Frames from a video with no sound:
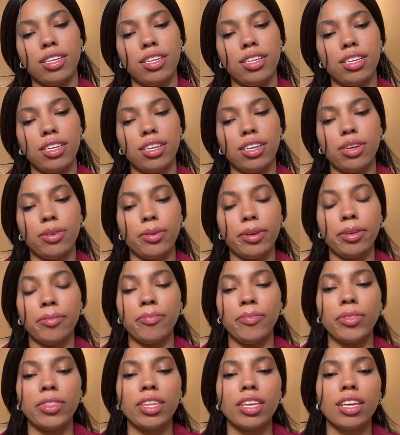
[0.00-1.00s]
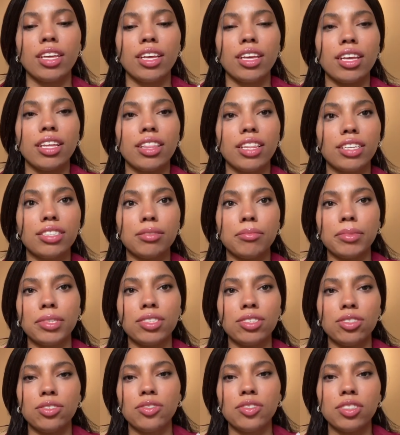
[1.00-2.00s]
Anyway, that's a
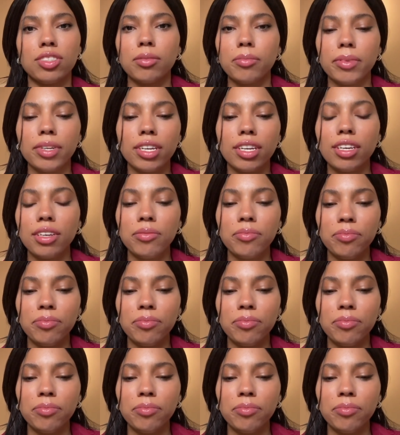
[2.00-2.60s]
message for somebody.